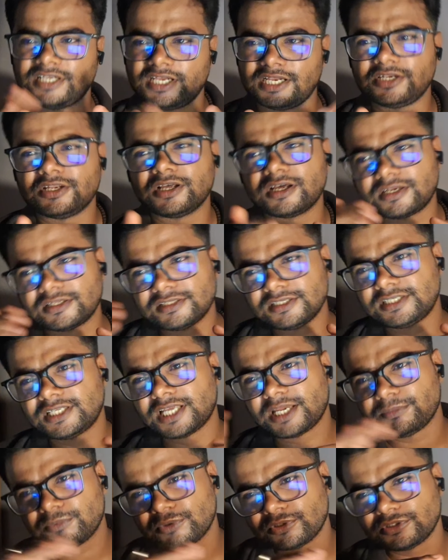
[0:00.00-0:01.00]
And another
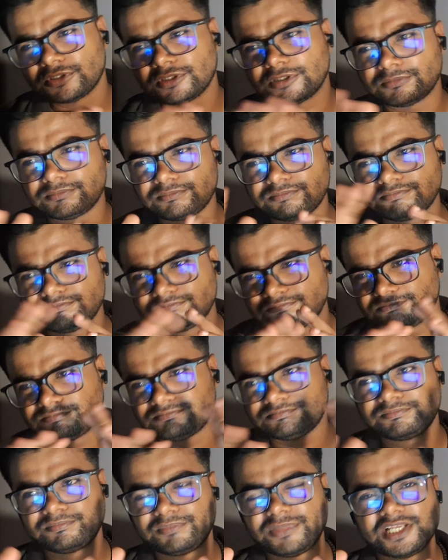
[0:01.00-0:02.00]
time on the
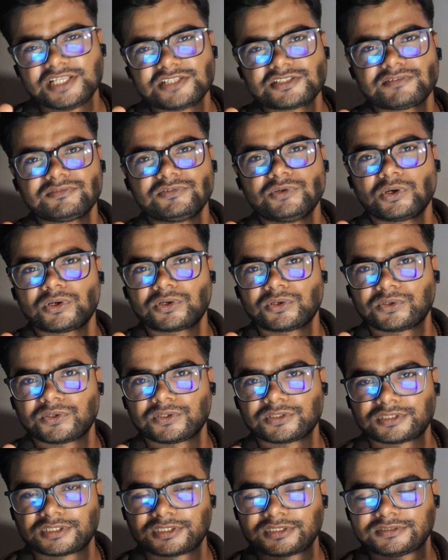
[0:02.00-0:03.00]
plains of
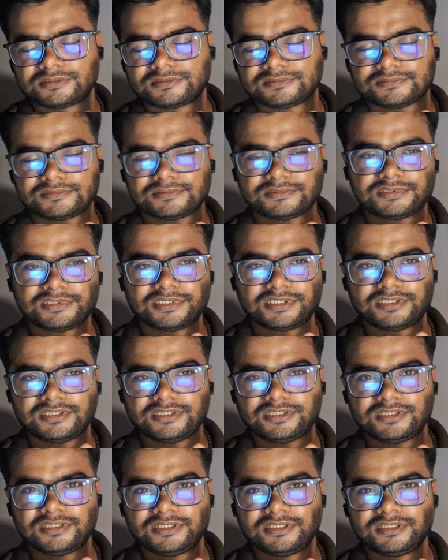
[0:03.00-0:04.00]
Gorgoroth,
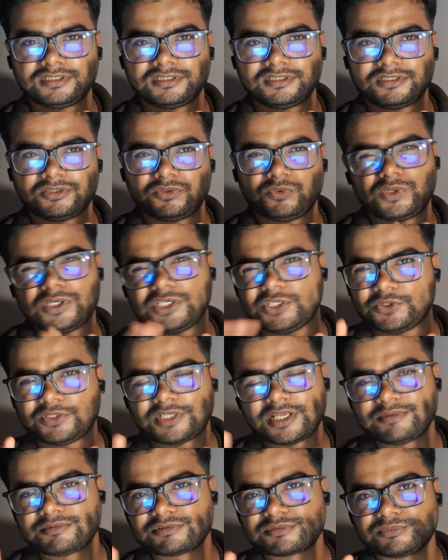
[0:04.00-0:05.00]
1 2
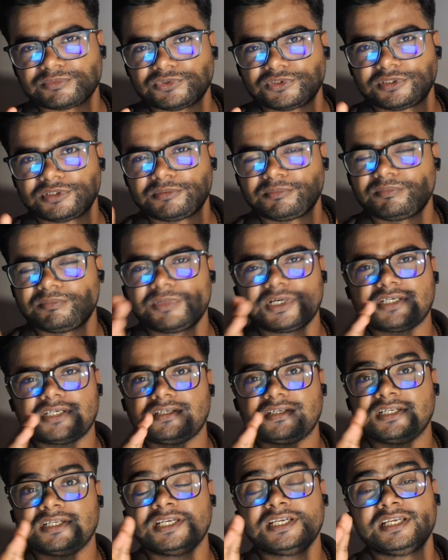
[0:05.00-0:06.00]
times more. But
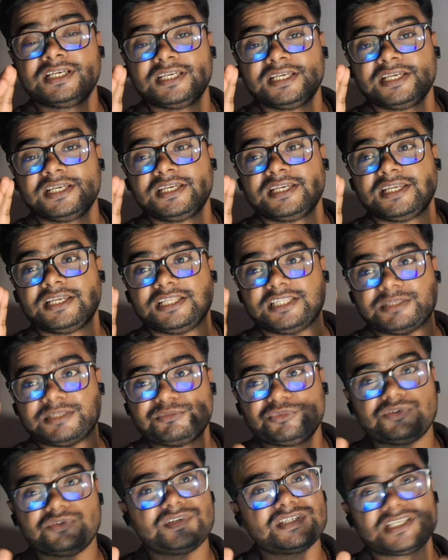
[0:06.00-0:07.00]
in the
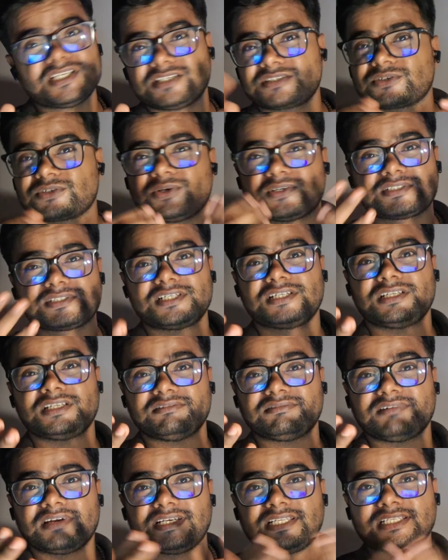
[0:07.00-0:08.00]
movies, he's
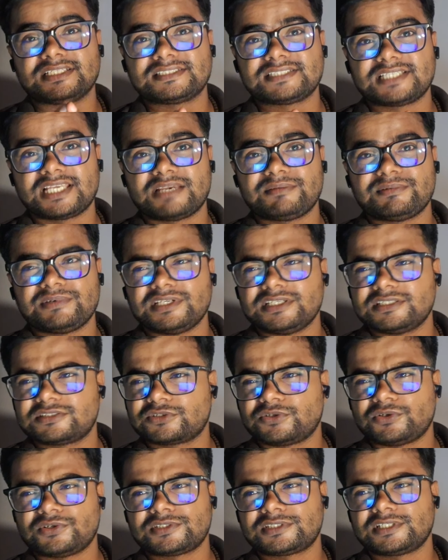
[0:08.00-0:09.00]
constantly fighting Sam. He's
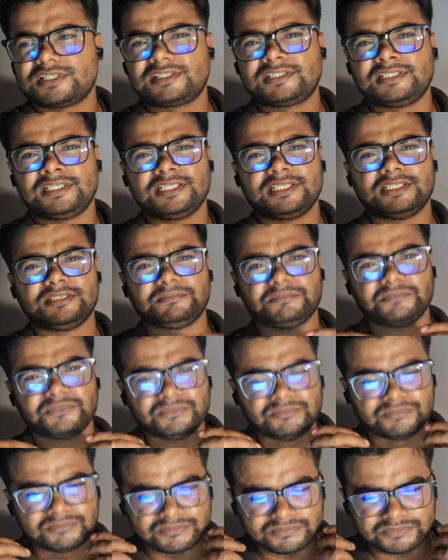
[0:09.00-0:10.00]
constantly
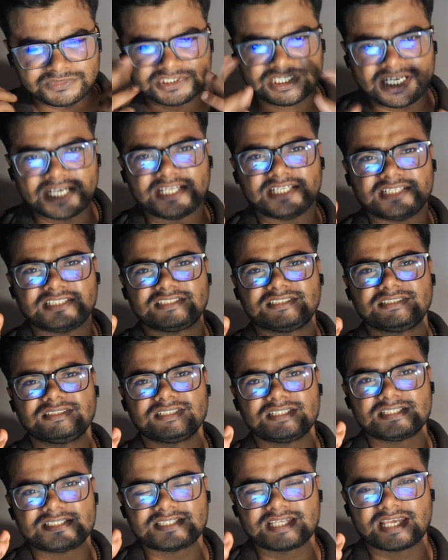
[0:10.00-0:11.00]
chiding
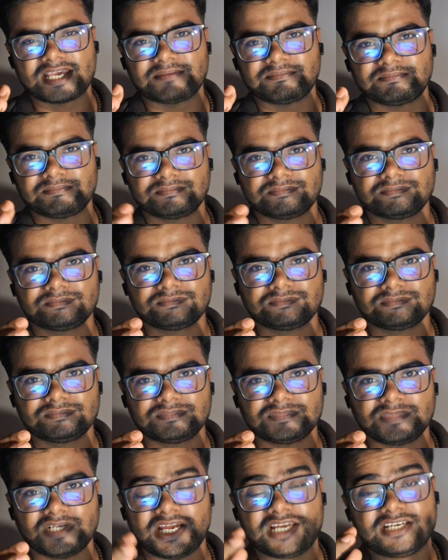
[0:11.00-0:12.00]
Sam,
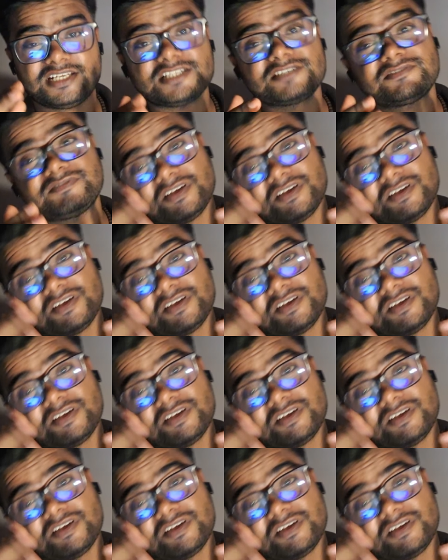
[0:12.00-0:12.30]
and is